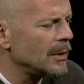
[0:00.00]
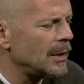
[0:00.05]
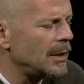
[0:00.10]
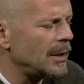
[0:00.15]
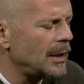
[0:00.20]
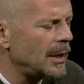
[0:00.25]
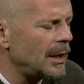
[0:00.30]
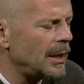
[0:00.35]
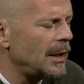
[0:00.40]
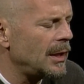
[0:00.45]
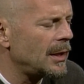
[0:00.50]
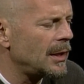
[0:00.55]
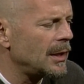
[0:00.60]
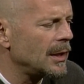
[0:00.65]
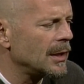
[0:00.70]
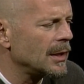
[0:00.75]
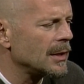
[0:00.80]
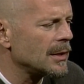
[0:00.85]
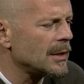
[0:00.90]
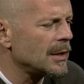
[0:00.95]
than anything
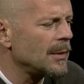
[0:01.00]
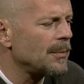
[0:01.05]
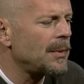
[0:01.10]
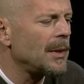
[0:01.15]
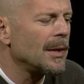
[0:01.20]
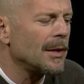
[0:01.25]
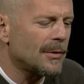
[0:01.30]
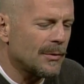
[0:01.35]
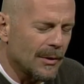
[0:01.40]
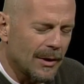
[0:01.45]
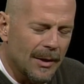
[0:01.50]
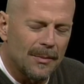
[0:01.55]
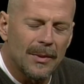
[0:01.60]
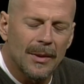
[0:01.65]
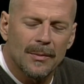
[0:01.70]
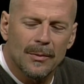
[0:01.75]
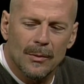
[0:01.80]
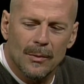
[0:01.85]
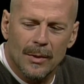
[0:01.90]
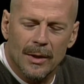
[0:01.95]
else. Yeah, that's right.
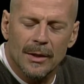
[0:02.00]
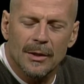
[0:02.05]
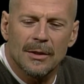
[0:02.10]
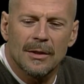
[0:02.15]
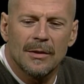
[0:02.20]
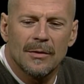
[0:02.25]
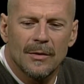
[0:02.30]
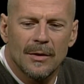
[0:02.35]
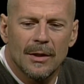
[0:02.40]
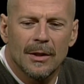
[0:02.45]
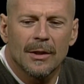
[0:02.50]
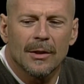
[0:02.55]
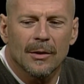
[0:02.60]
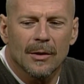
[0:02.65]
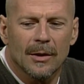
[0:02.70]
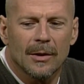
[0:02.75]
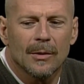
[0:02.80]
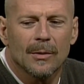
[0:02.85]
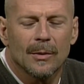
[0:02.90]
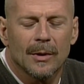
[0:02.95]
People watch T V in their
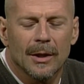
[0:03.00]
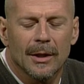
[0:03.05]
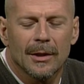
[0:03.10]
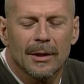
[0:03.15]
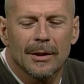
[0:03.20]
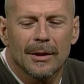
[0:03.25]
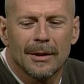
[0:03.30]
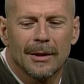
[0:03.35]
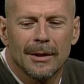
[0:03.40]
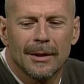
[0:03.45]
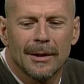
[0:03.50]
underwear and.